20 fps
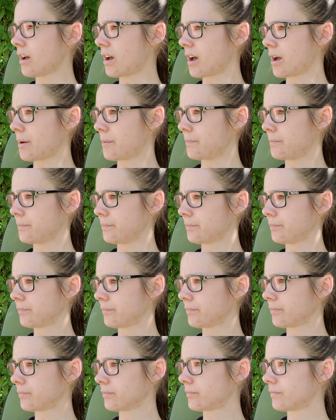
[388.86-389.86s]
um,
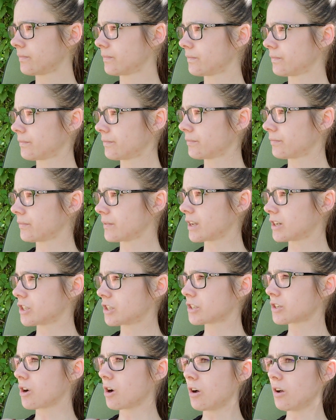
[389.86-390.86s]
let's
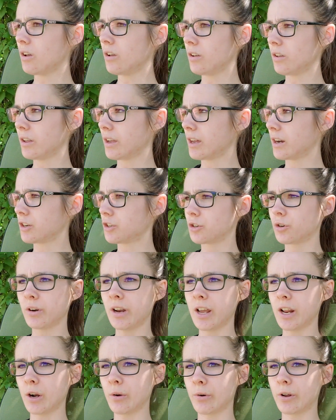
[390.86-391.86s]
just call it a
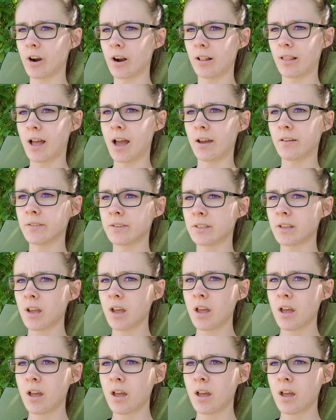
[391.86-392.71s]
tornado in our lives.